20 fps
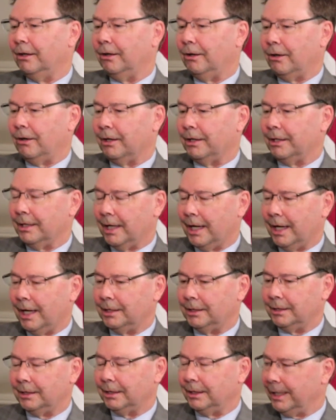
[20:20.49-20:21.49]
are
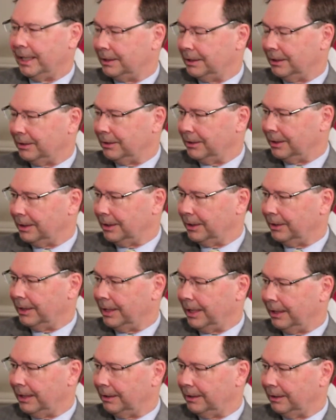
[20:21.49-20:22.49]
not connected to the
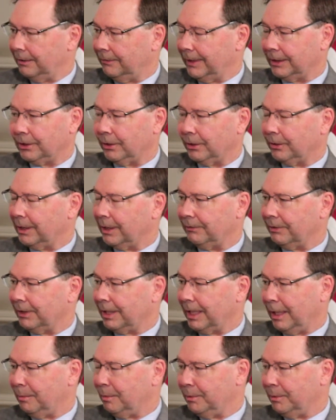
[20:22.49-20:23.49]
internet, in fact don't have the
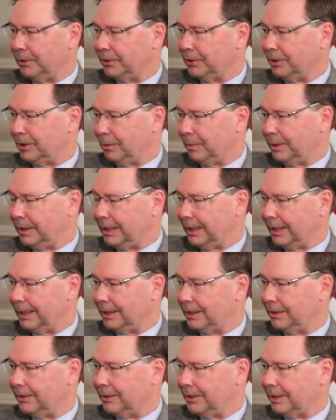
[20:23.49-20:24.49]
capability to be
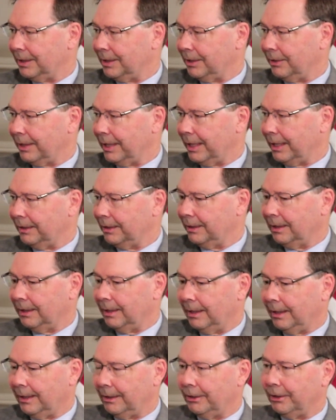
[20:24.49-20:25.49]
connected to the internet,
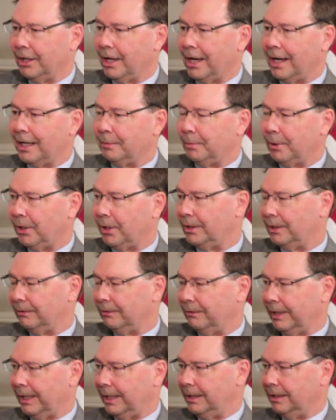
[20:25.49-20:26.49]
and are not part
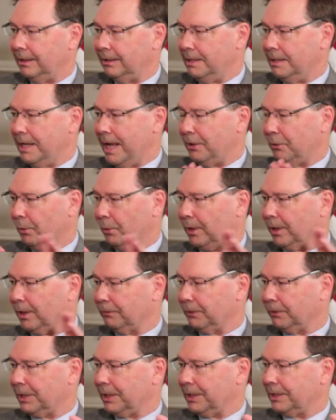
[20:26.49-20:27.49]
of a
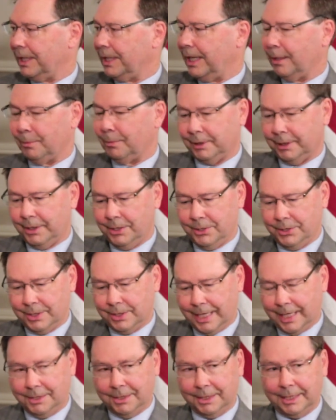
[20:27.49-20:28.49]
network. For example,
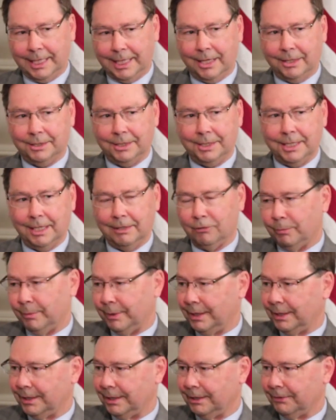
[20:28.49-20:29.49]
inside the county
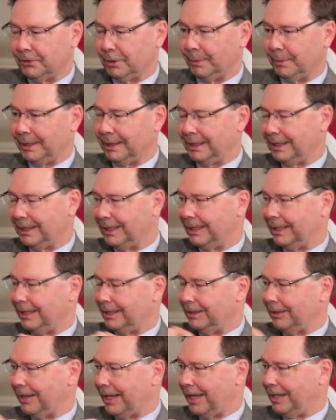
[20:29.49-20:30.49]
government, that if somebody can get
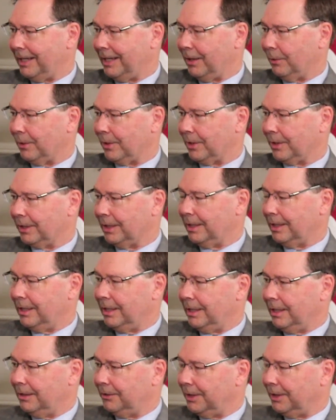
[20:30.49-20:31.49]
into that network,
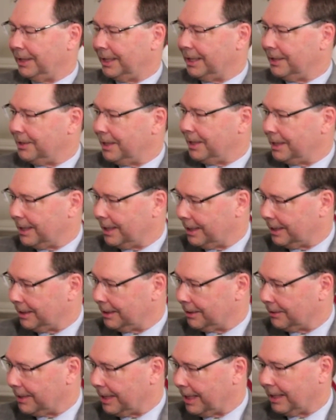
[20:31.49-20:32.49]
they can then get
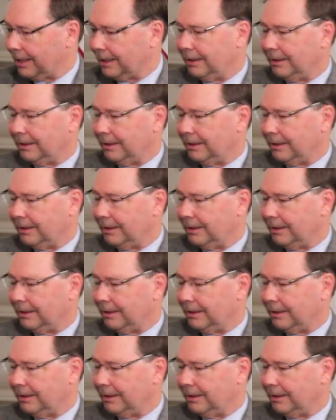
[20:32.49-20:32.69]
into that.